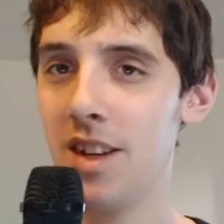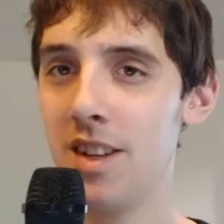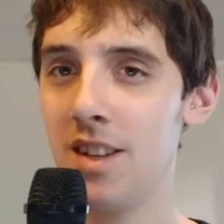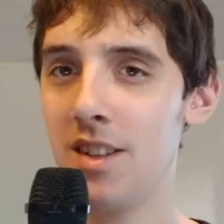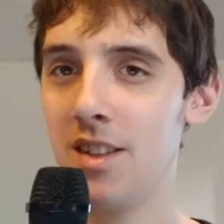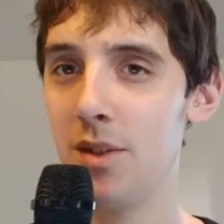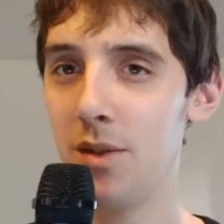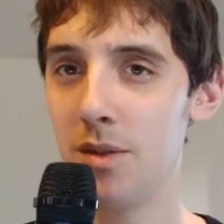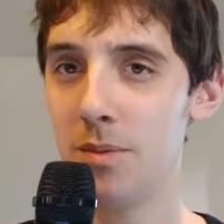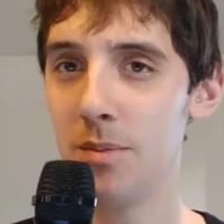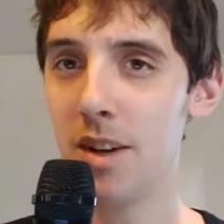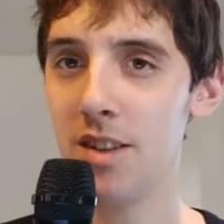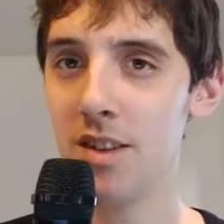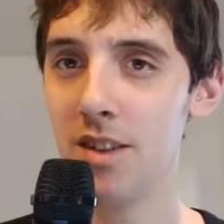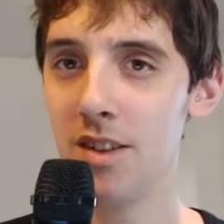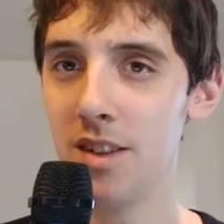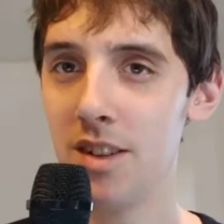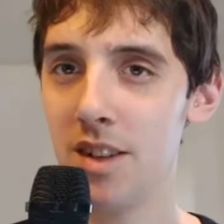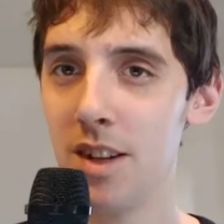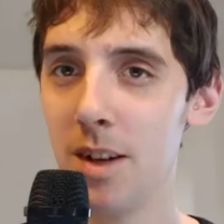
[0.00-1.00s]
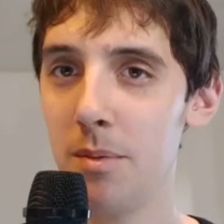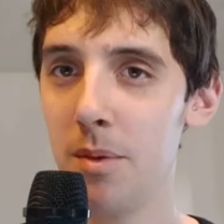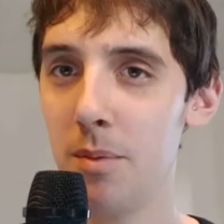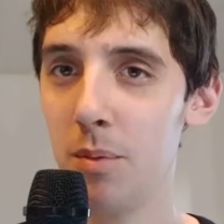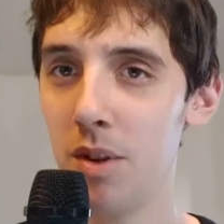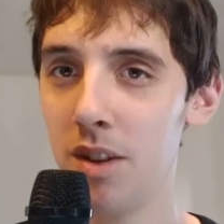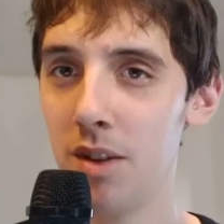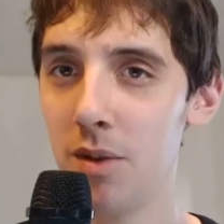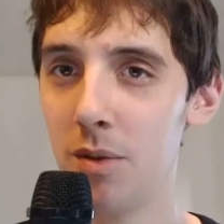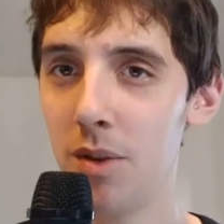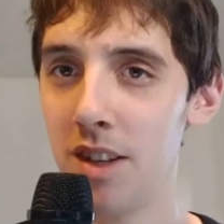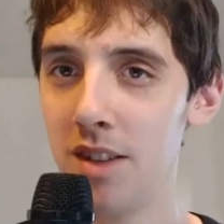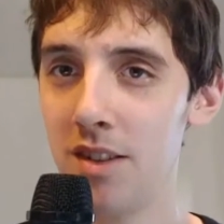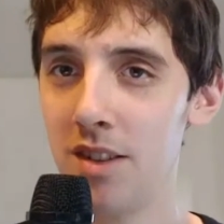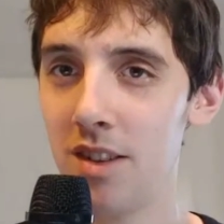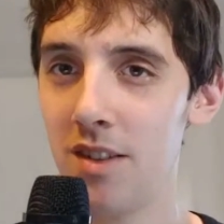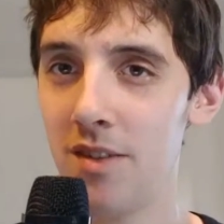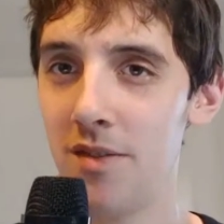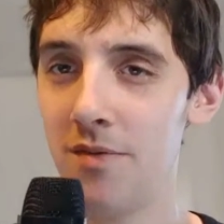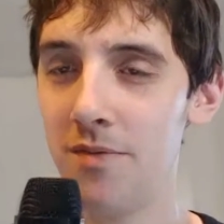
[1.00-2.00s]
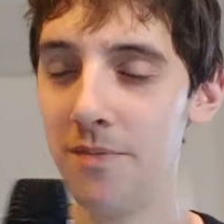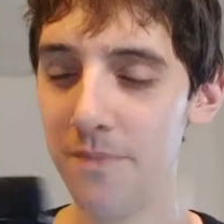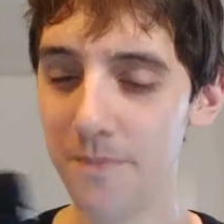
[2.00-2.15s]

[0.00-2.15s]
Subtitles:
Alright, so it's my turn to come up with a question.